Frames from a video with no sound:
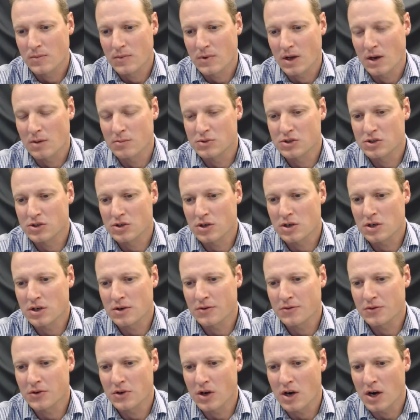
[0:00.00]
I'm sure
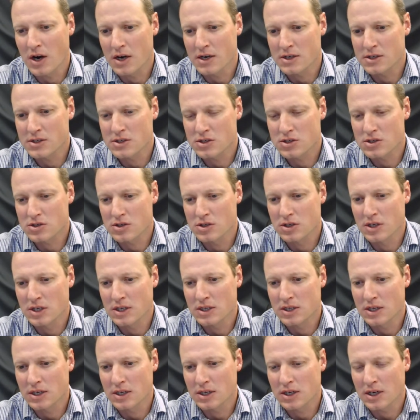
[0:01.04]
if you guys
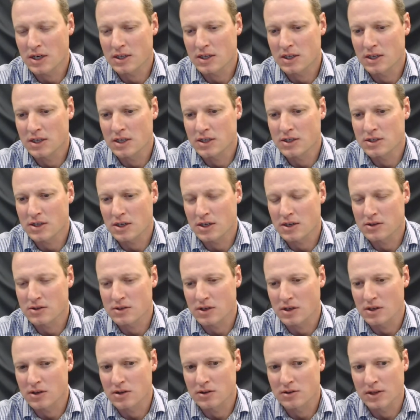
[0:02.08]
need any other details,
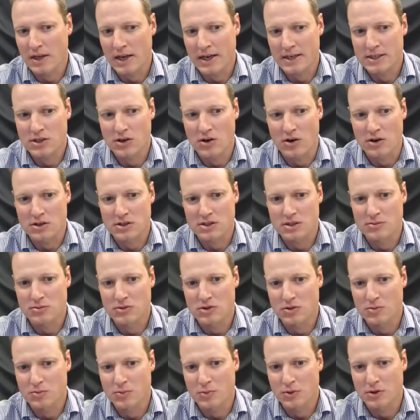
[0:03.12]
I'll actually ask them
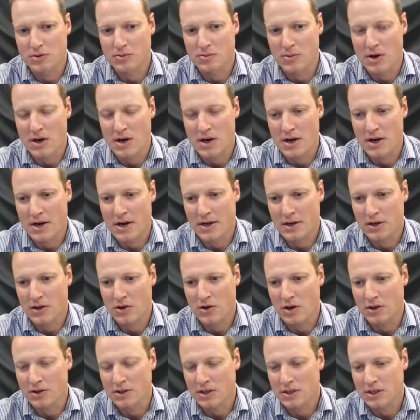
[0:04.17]
to put my
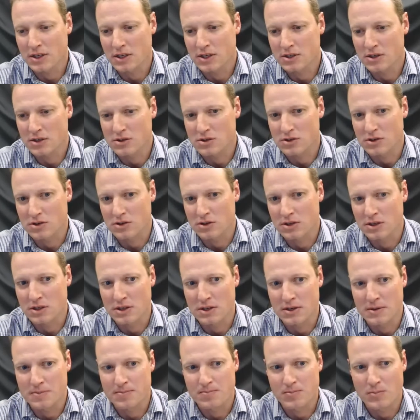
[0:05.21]
contact details on
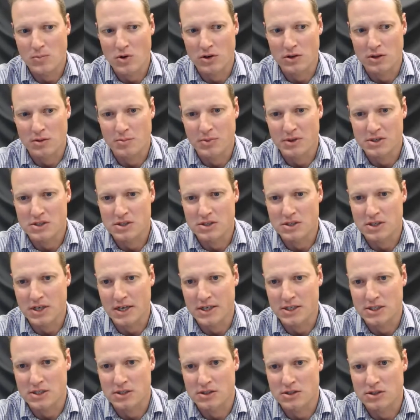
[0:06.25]
the
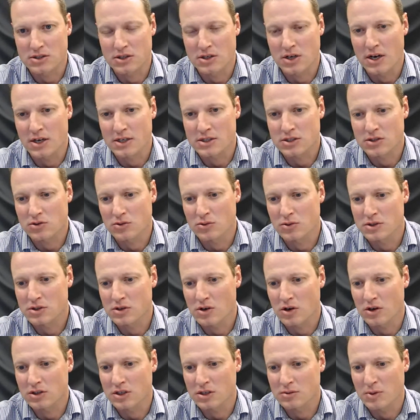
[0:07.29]
presentation, so you guys can always
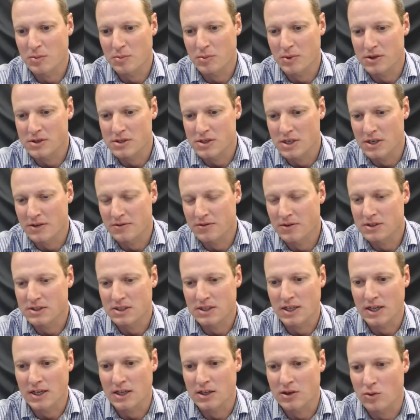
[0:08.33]
contact me personally if there's
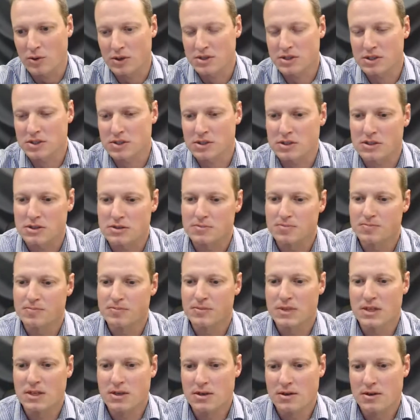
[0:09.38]
any other questions.
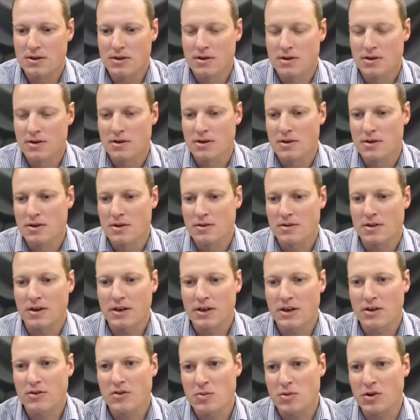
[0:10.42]
Thank
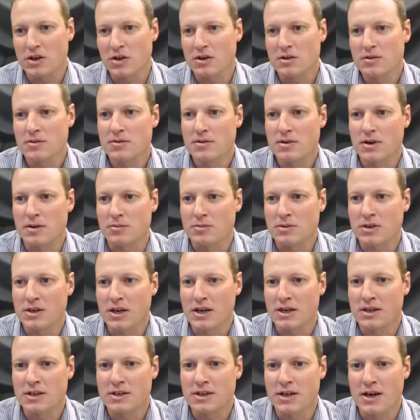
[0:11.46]
you, everybody. I'm going to
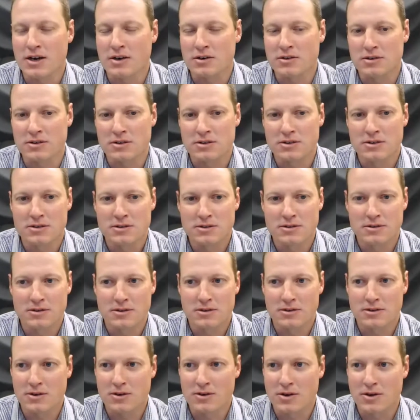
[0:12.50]
end it now.
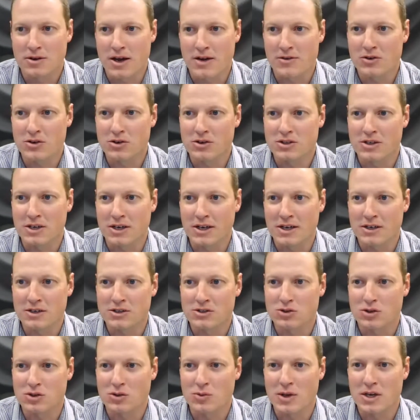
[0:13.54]
Have a good day.
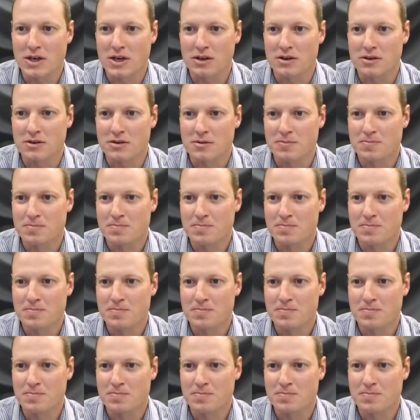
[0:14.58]
Enjoy the weekend.